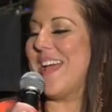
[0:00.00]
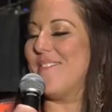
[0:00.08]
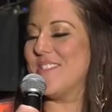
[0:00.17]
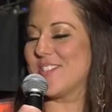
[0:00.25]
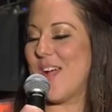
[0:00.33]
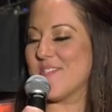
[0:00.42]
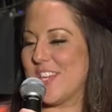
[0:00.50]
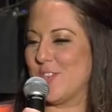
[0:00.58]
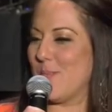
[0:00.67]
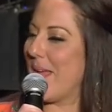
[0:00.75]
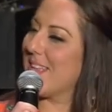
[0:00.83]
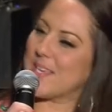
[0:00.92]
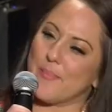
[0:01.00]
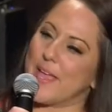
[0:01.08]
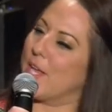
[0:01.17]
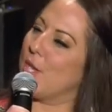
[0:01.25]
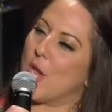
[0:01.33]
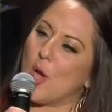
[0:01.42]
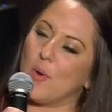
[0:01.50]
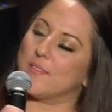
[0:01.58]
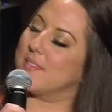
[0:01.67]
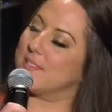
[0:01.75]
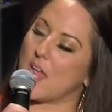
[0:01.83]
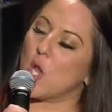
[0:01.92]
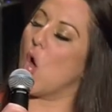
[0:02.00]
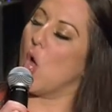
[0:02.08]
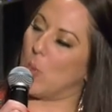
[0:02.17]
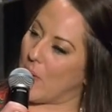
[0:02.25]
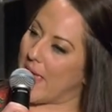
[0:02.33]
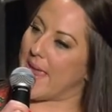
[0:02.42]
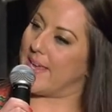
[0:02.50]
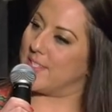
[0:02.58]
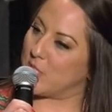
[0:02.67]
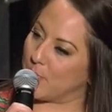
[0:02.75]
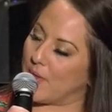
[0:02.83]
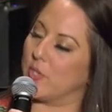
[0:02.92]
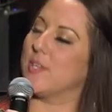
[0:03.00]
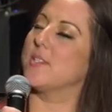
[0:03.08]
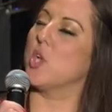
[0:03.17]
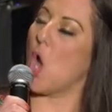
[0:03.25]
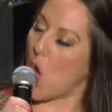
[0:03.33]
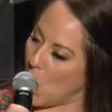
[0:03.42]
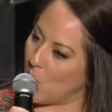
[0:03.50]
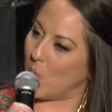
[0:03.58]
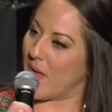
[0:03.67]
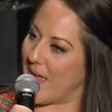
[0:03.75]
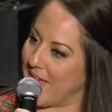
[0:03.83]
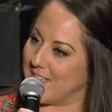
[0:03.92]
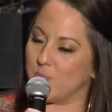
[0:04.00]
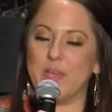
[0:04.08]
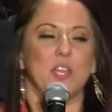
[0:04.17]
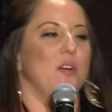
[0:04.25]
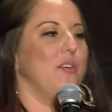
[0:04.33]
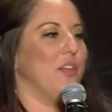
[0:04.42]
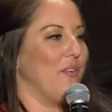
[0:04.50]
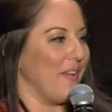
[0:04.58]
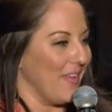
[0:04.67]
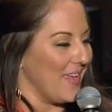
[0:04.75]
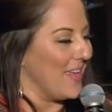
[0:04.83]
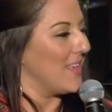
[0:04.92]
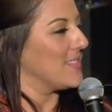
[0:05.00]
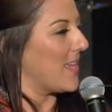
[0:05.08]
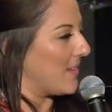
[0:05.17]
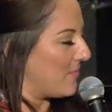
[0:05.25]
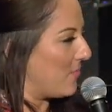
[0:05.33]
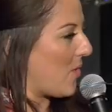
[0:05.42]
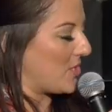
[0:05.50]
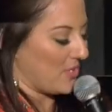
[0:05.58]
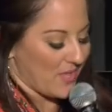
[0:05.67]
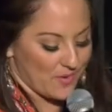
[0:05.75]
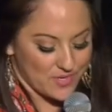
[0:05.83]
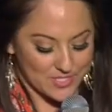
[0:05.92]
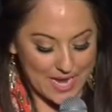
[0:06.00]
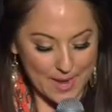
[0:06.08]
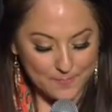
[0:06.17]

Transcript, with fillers: Been having this conversation with my kids. I'm like, no, it's, it's not always. Your brother doesn't always. We don't, you know, it's like, watch your language.